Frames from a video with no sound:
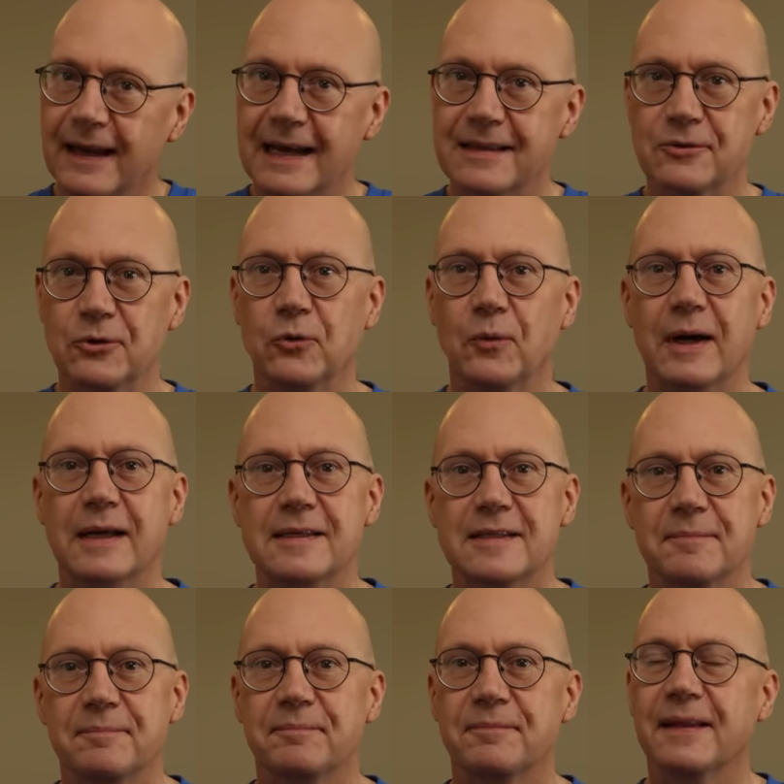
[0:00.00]
As
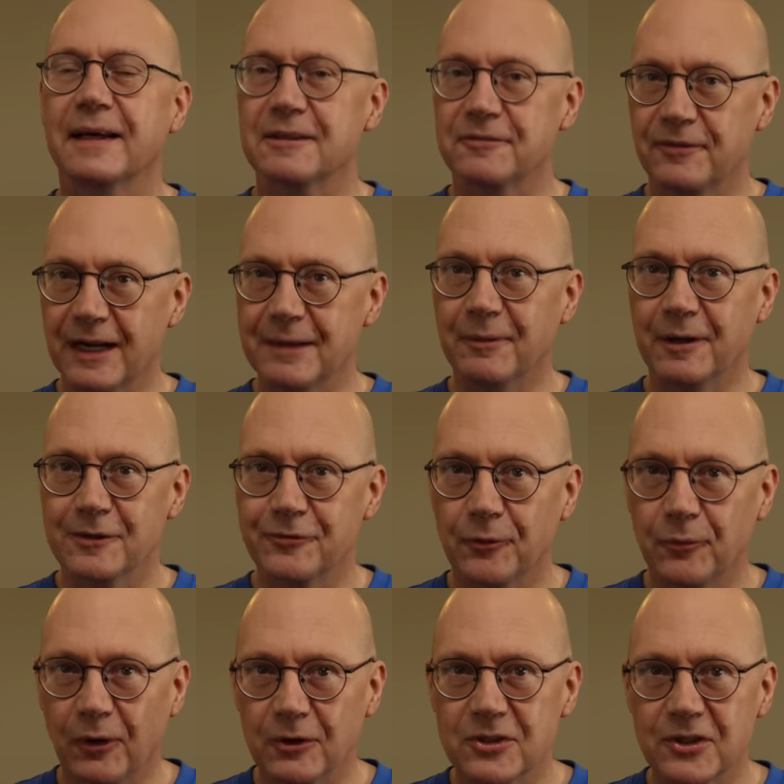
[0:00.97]
always, thanks very much
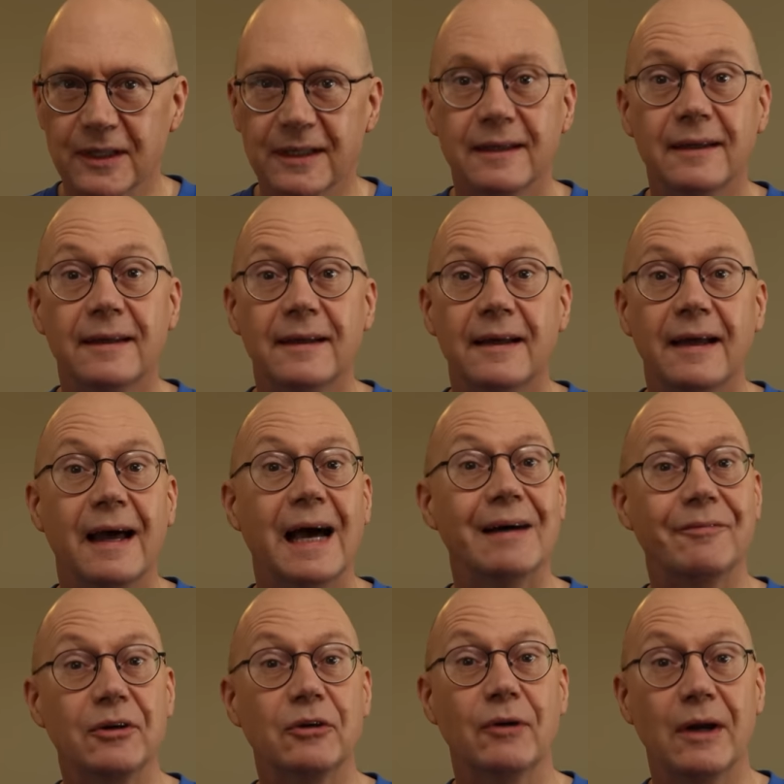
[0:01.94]
for watching.
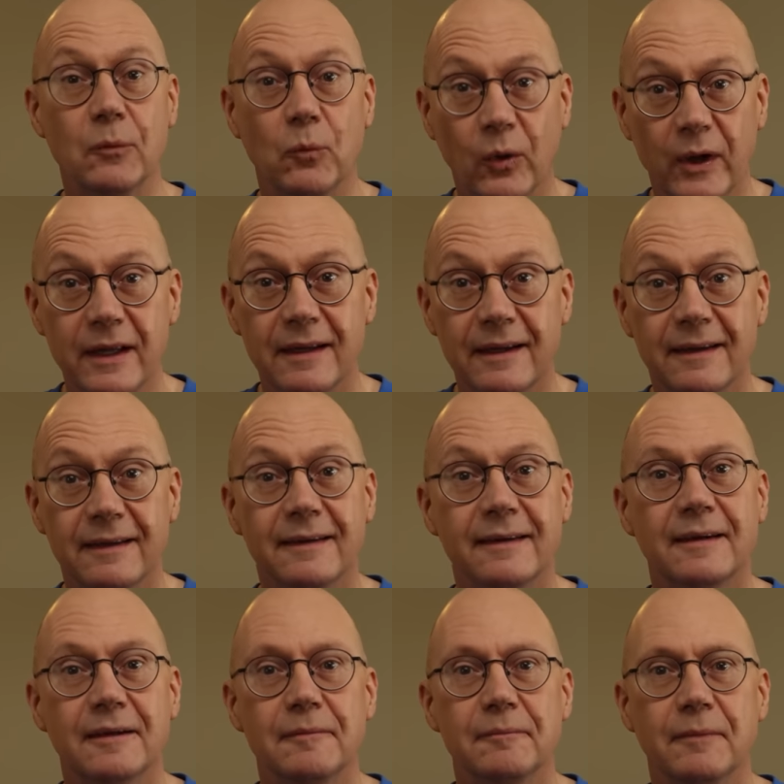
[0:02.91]
Have a great week,
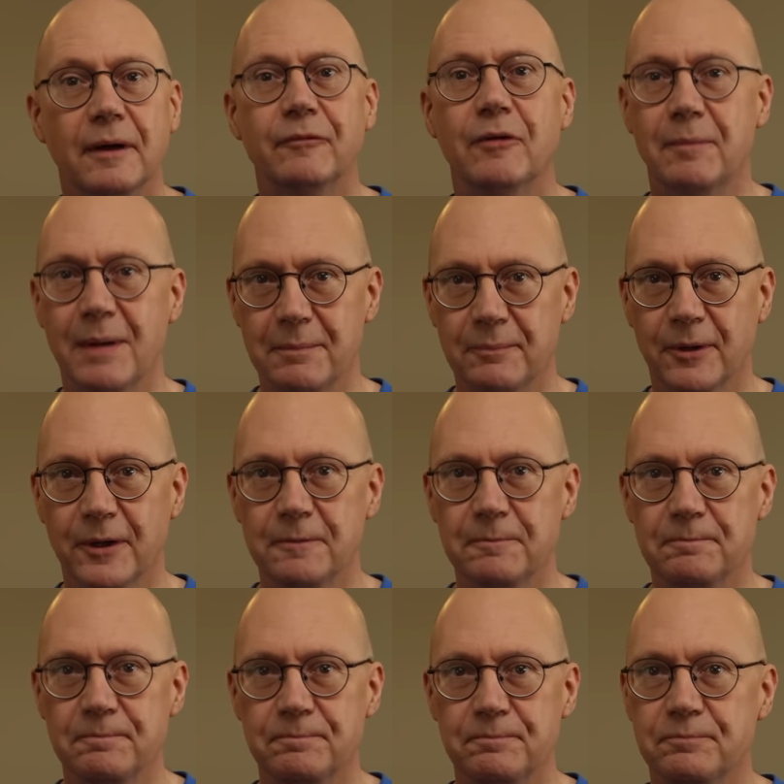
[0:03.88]
and remember
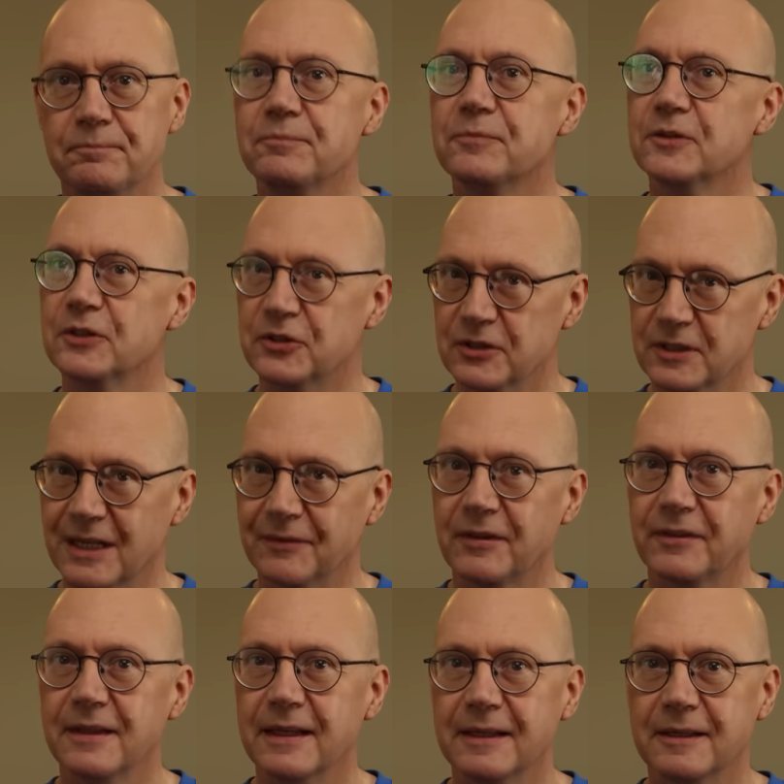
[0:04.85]
to just have
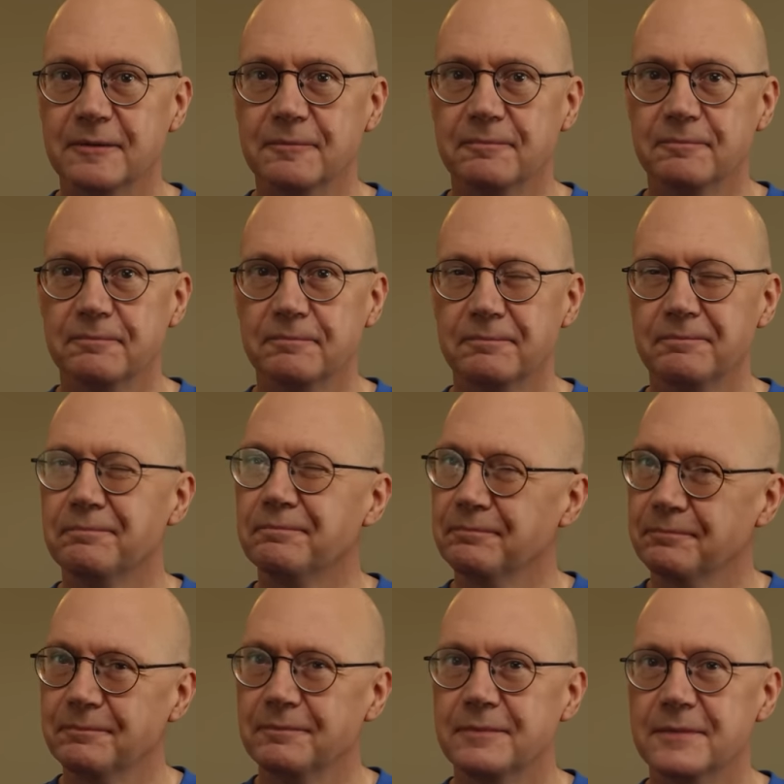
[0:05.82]
a think.
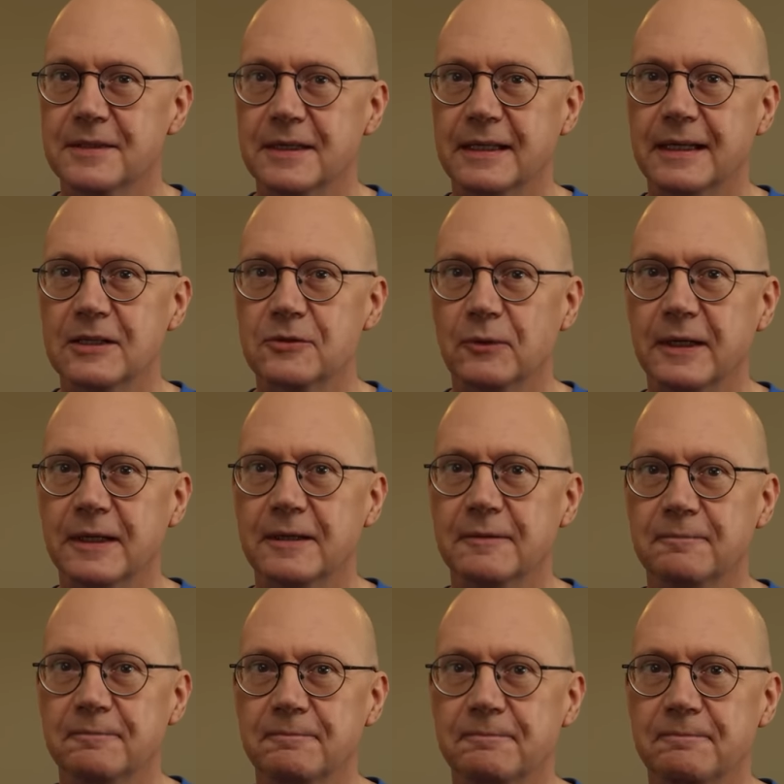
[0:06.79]
See you next week.